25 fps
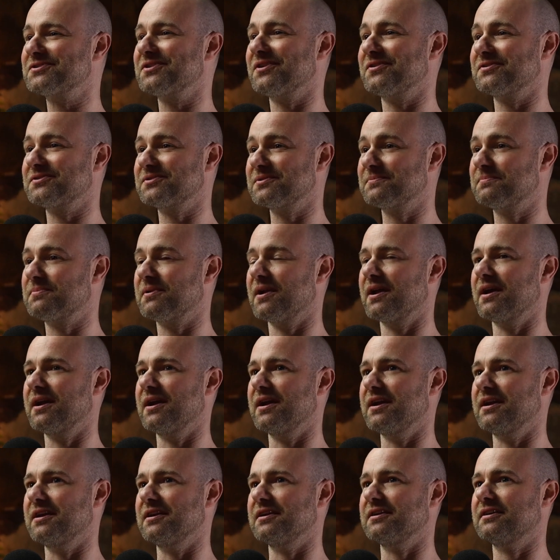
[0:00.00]
started
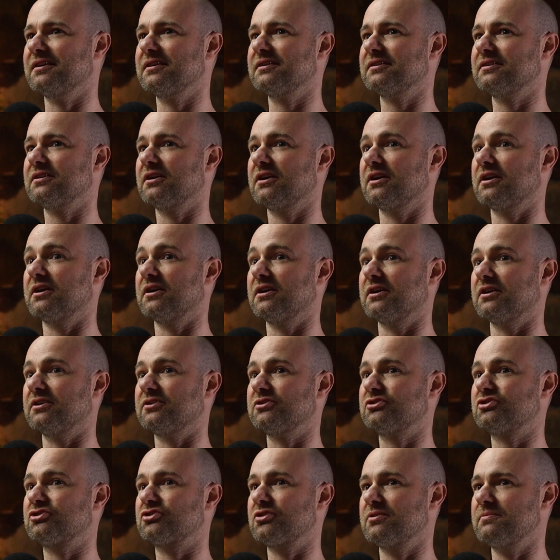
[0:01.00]
playing
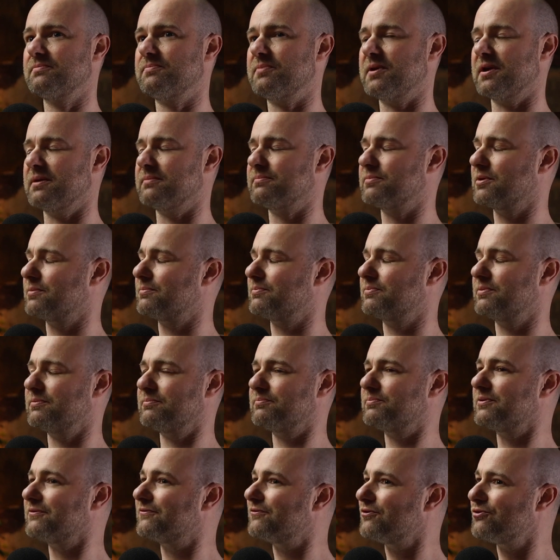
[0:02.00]
trumpet,
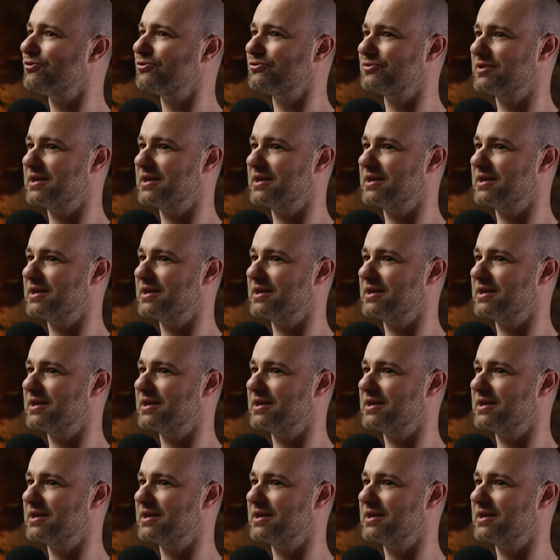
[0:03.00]
but before